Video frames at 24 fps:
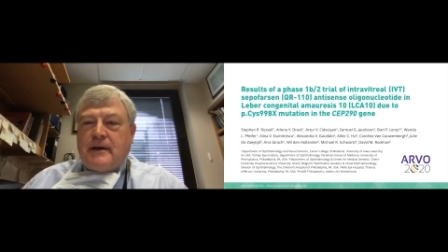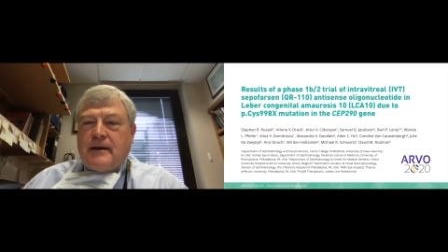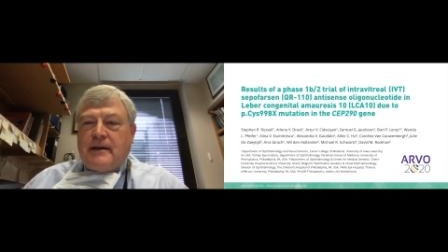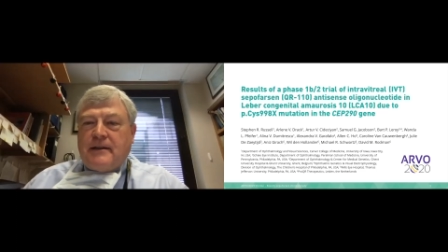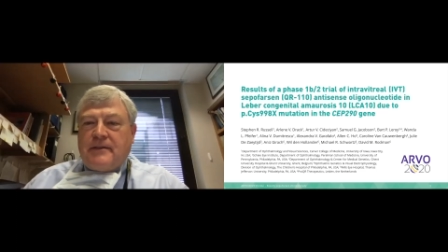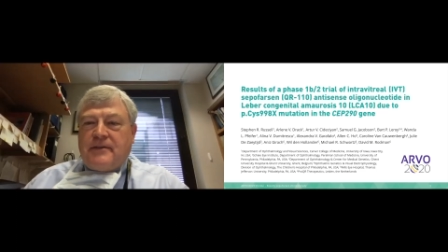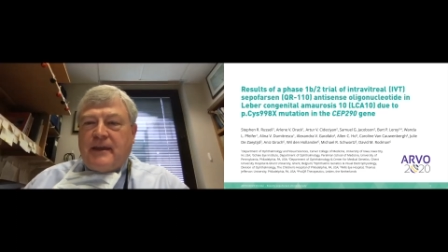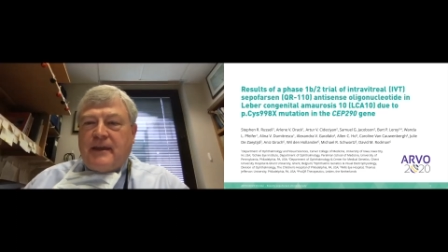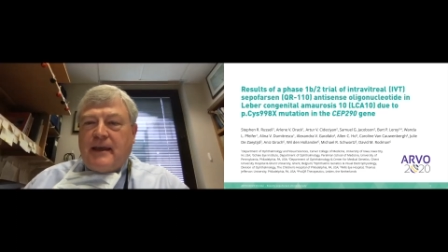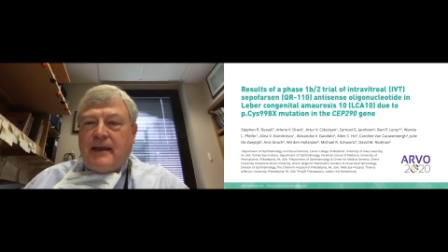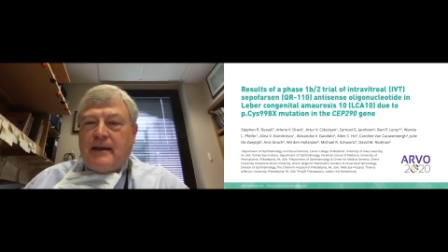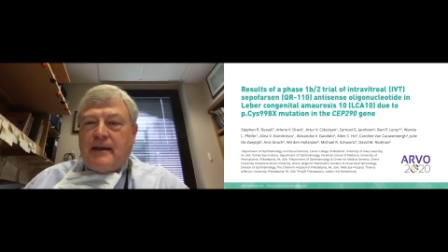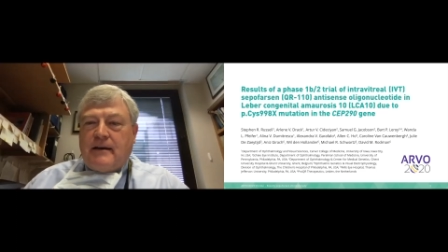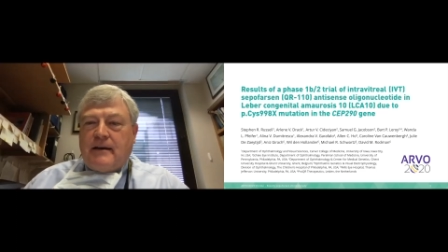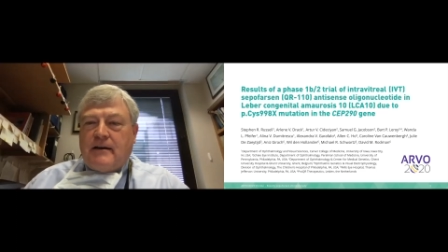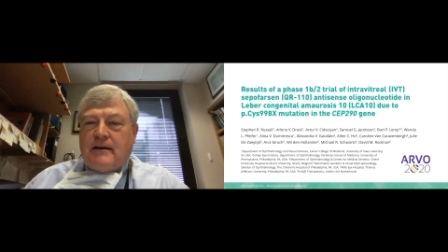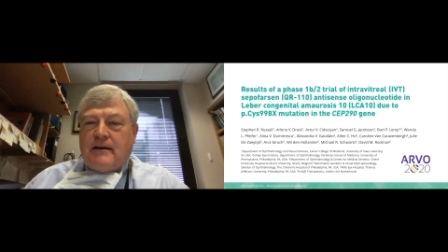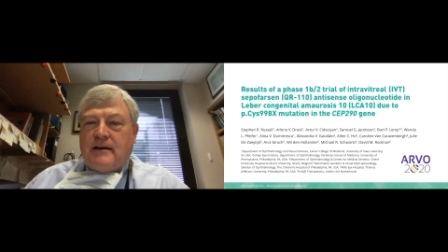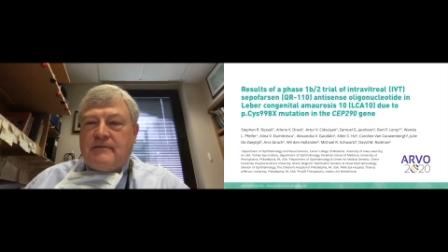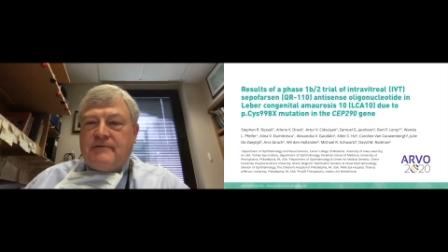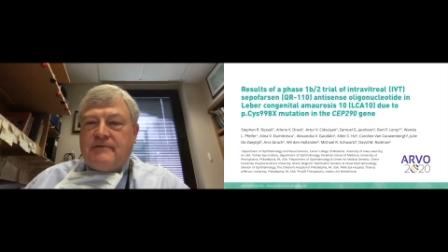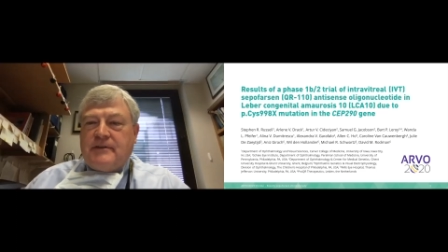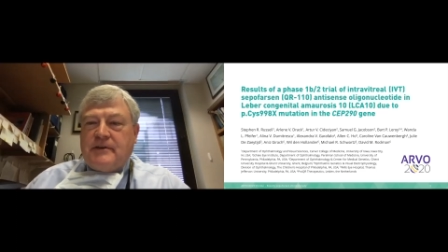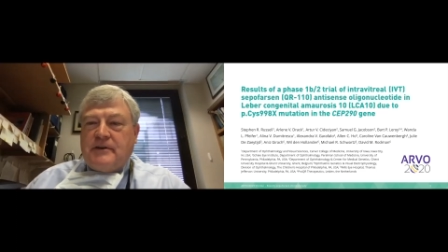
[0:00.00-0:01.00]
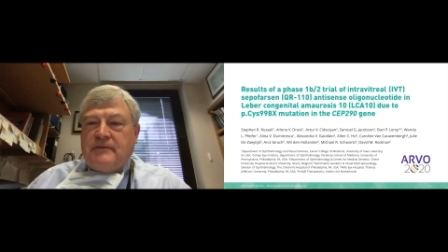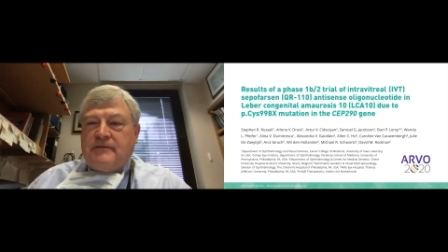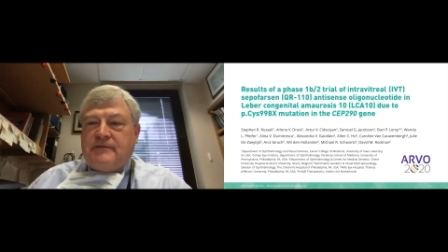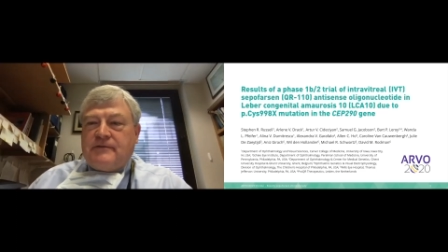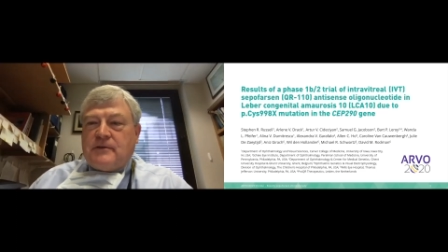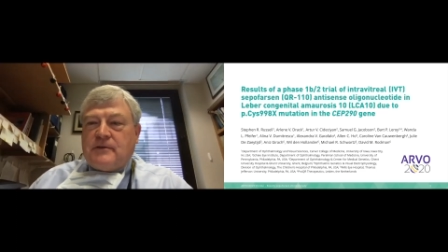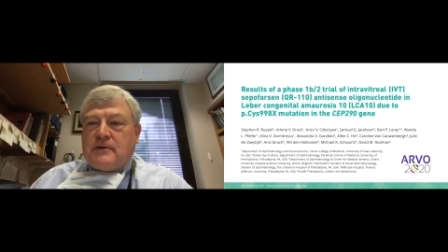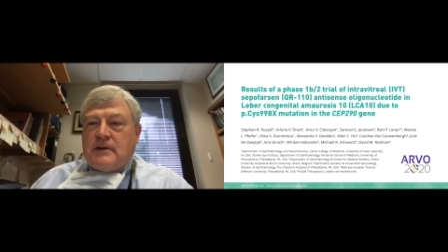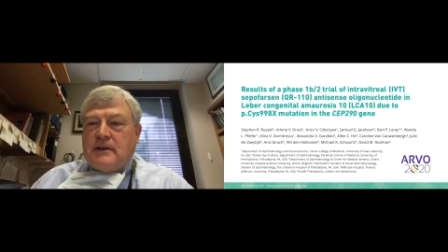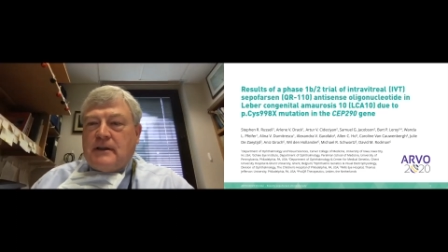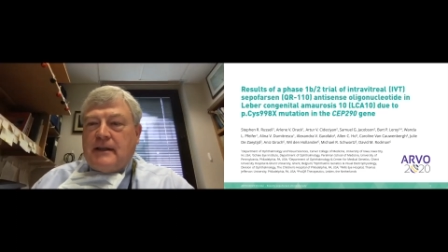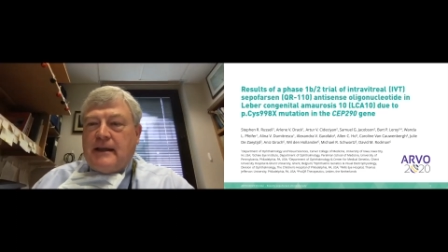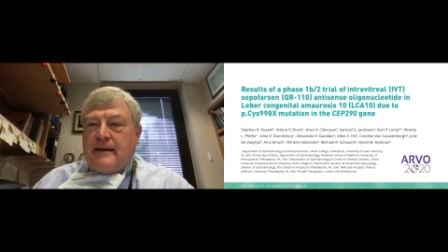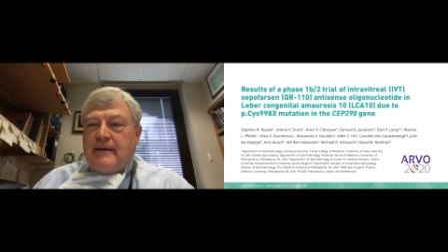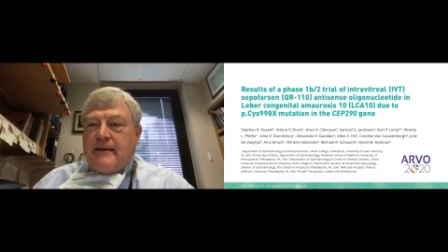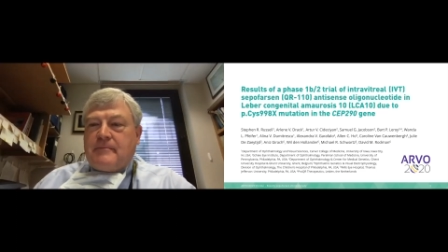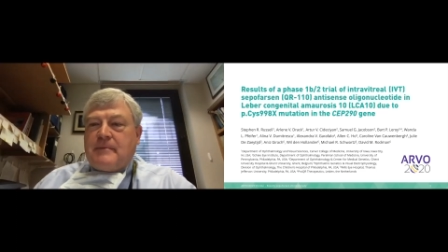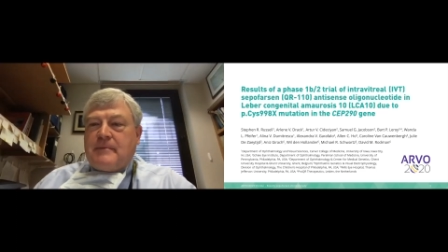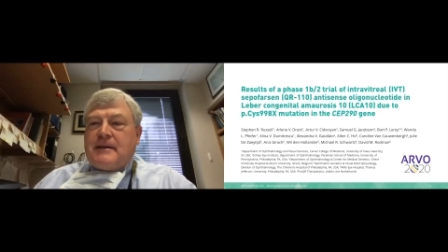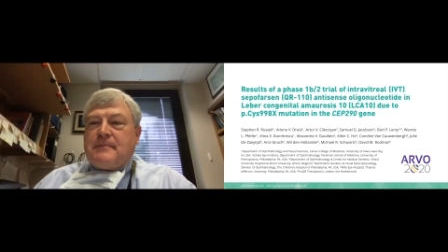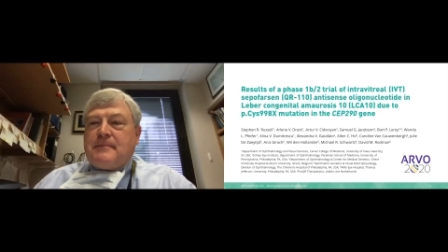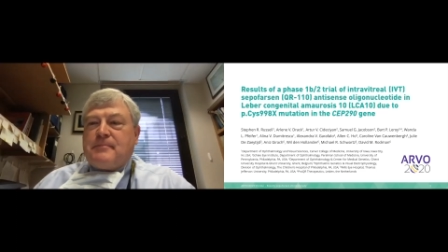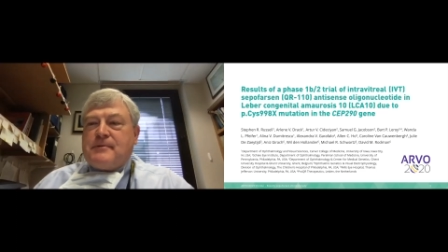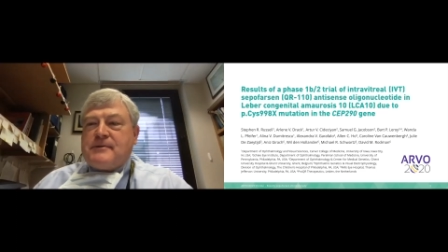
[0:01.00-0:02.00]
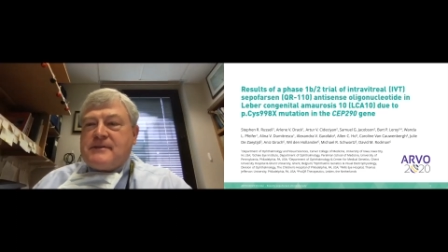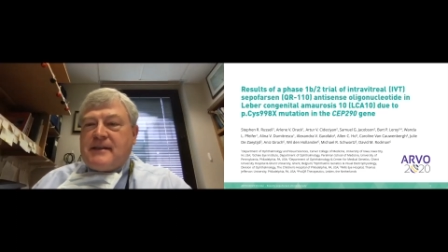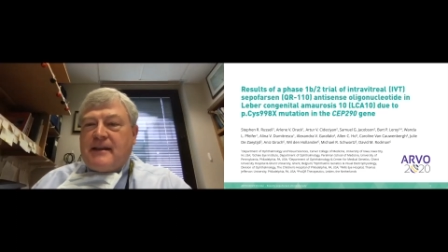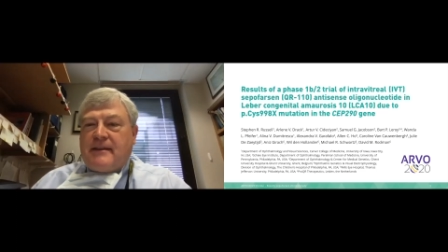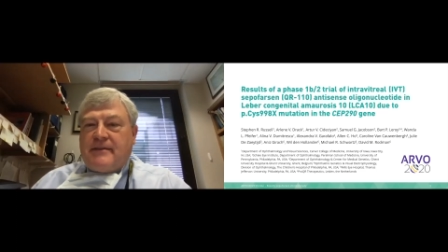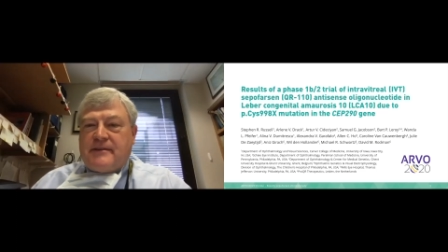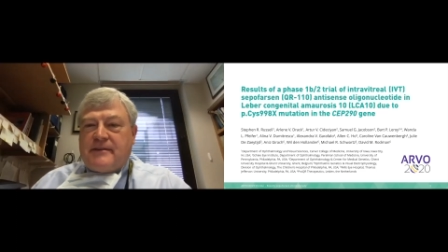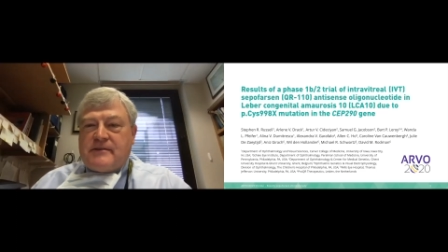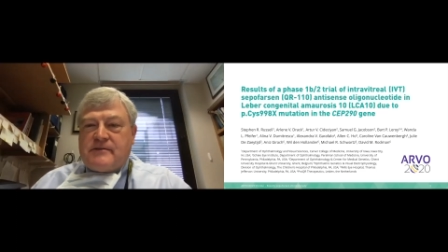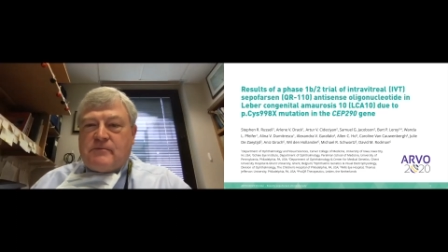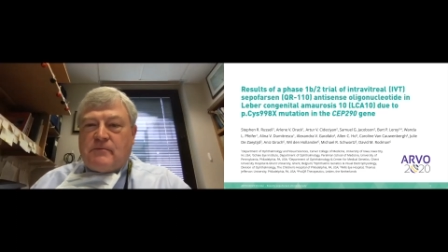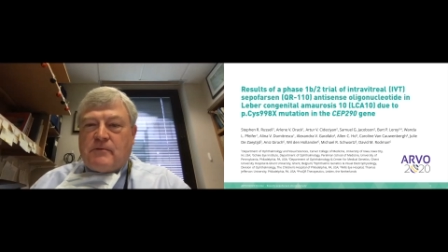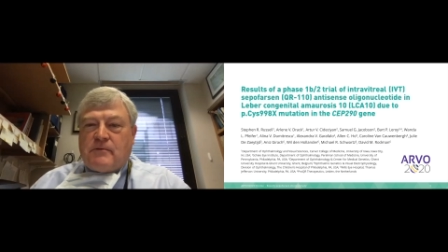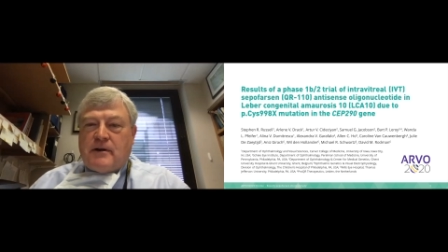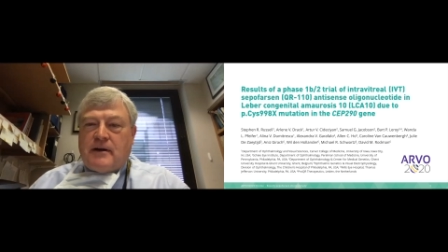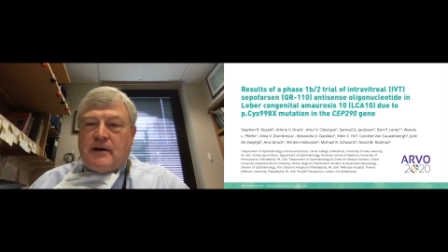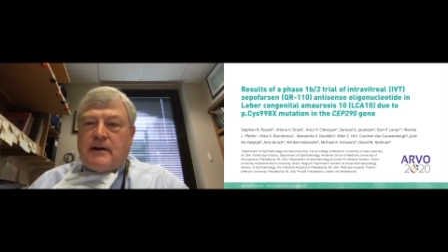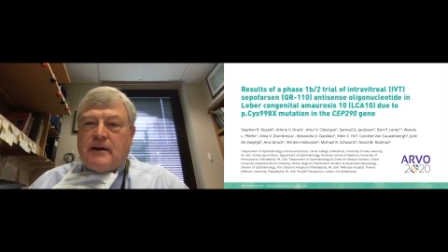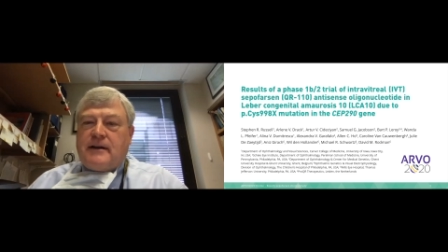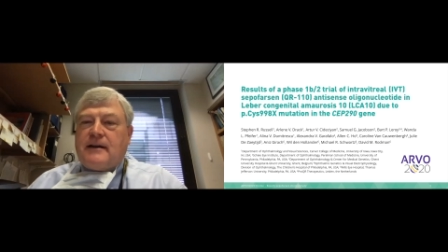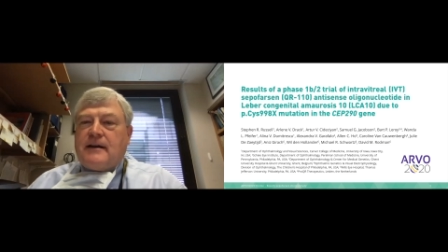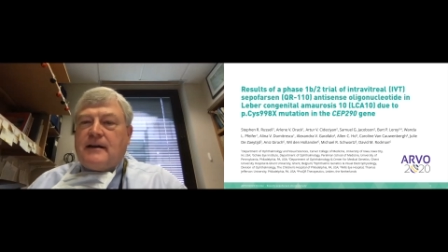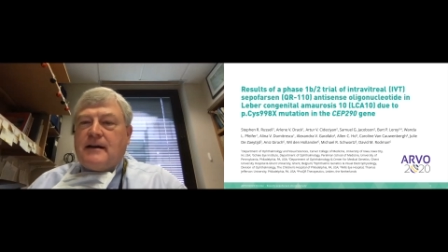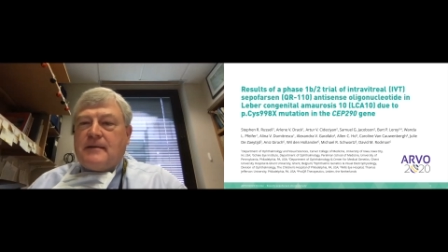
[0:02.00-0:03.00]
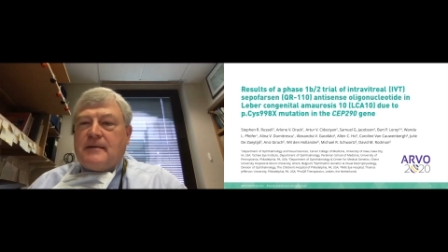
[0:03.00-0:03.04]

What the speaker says: thank ARVO for allowing me to present this work on